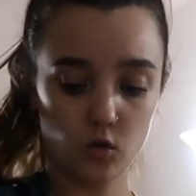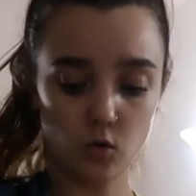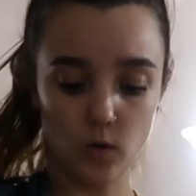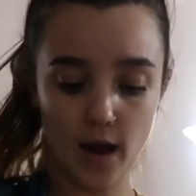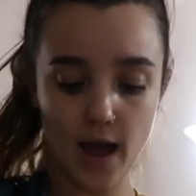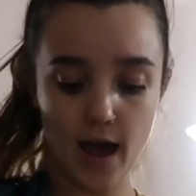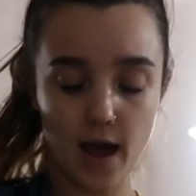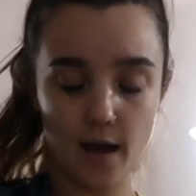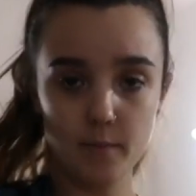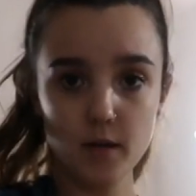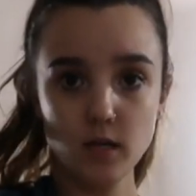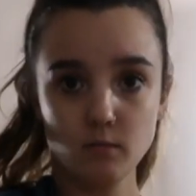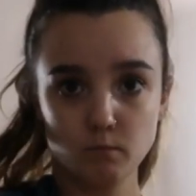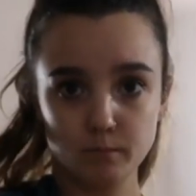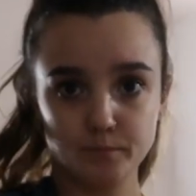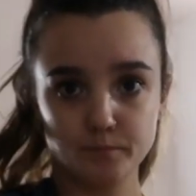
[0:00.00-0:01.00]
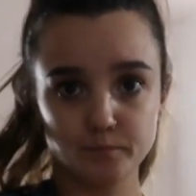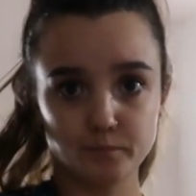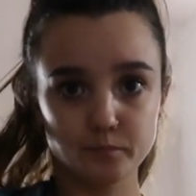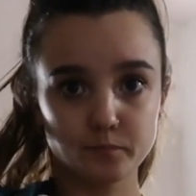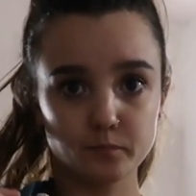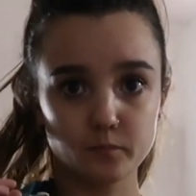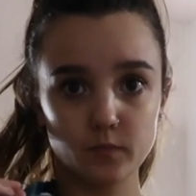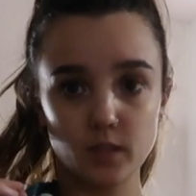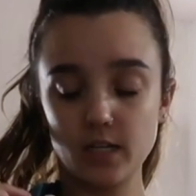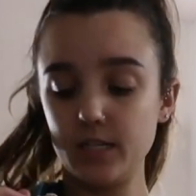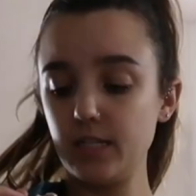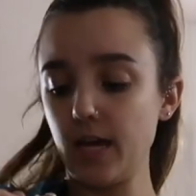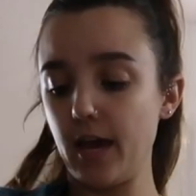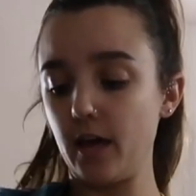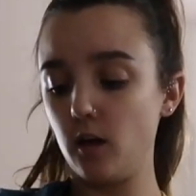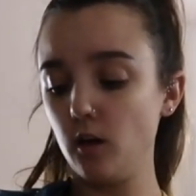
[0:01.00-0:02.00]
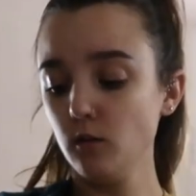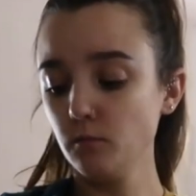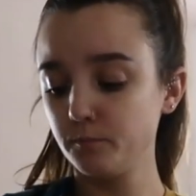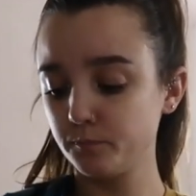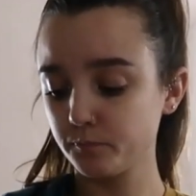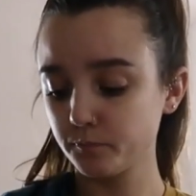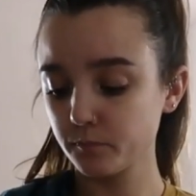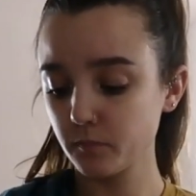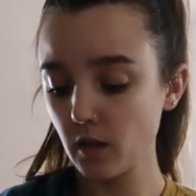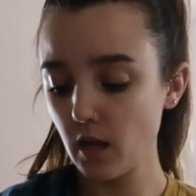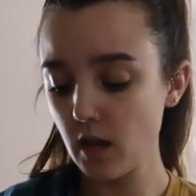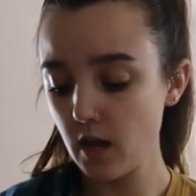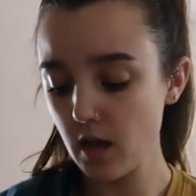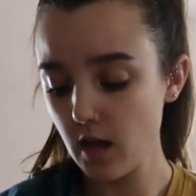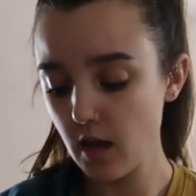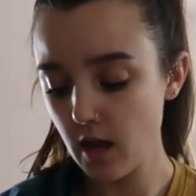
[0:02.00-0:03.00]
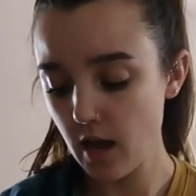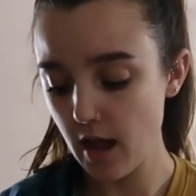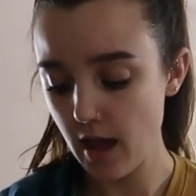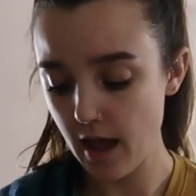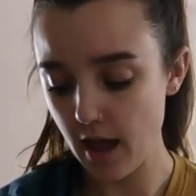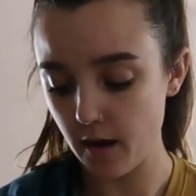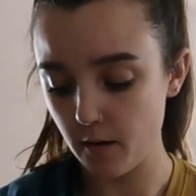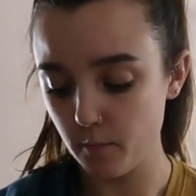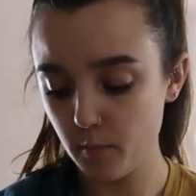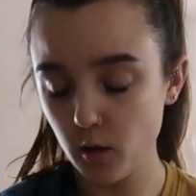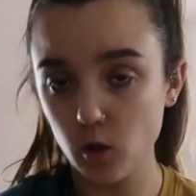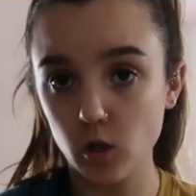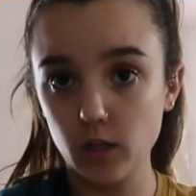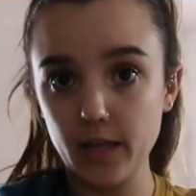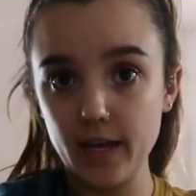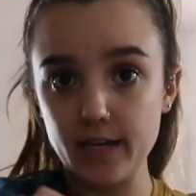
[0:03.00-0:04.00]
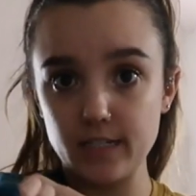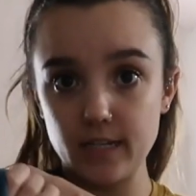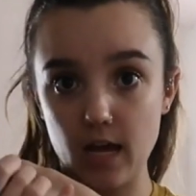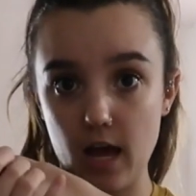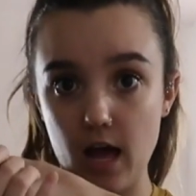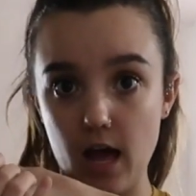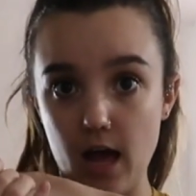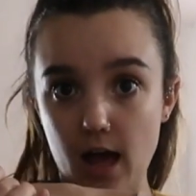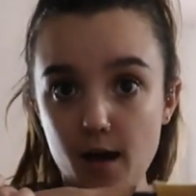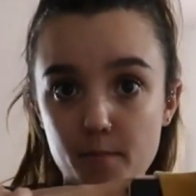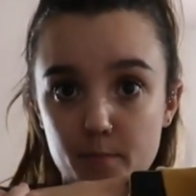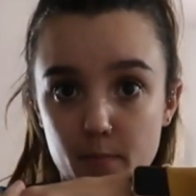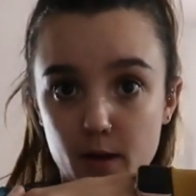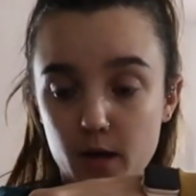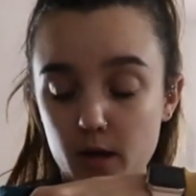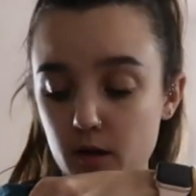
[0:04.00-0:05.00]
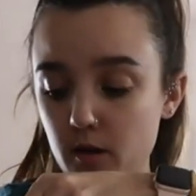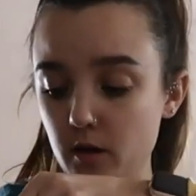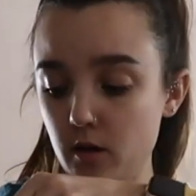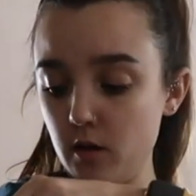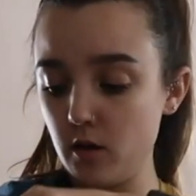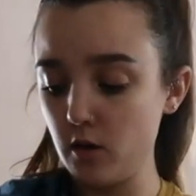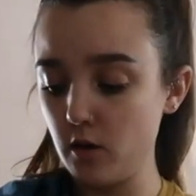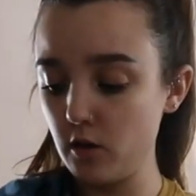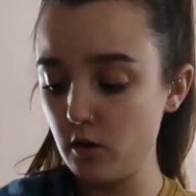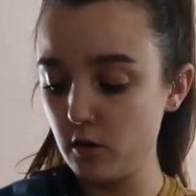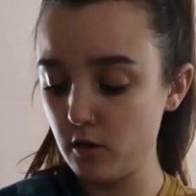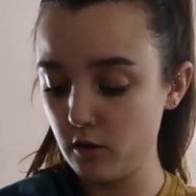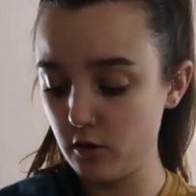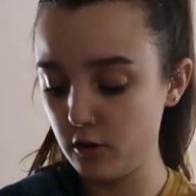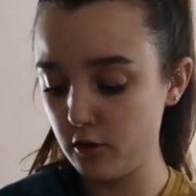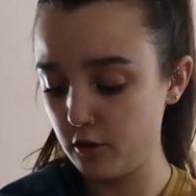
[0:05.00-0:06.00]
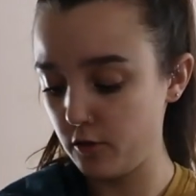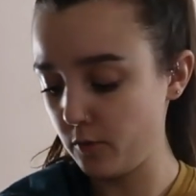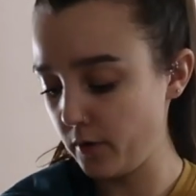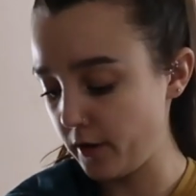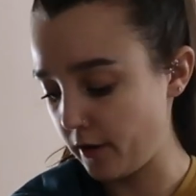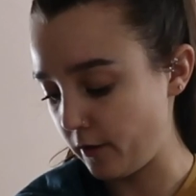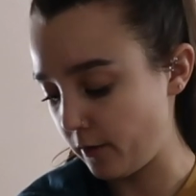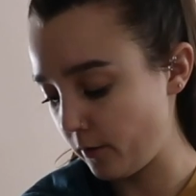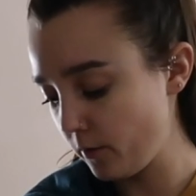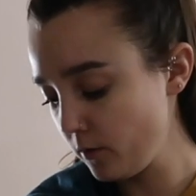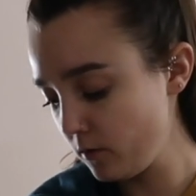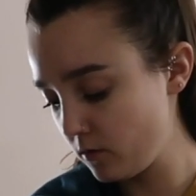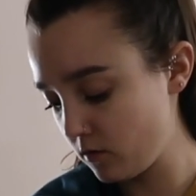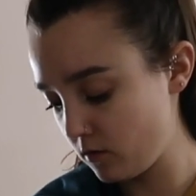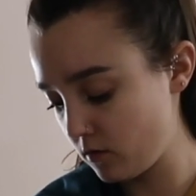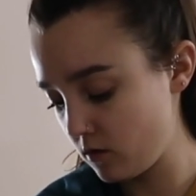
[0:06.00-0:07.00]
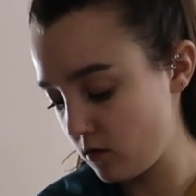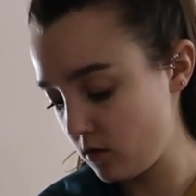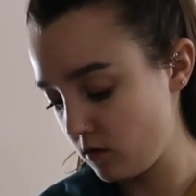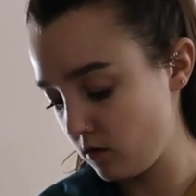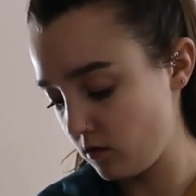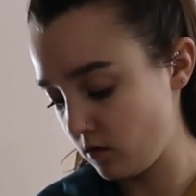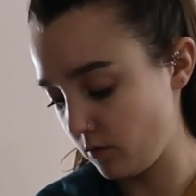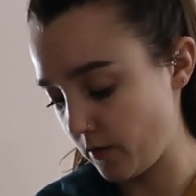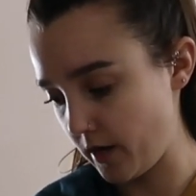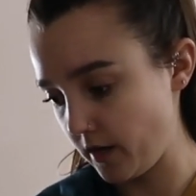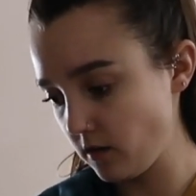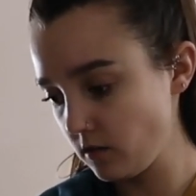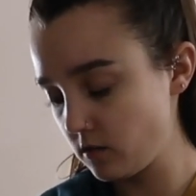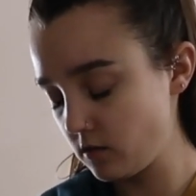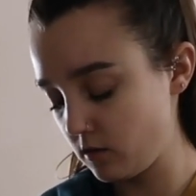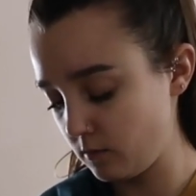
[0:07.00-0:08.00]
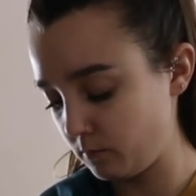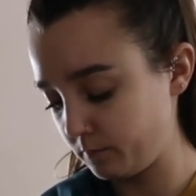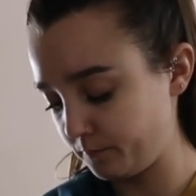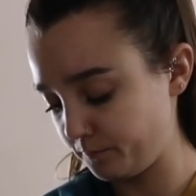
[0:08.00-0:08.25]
Grab the tail and pull it up through the rings.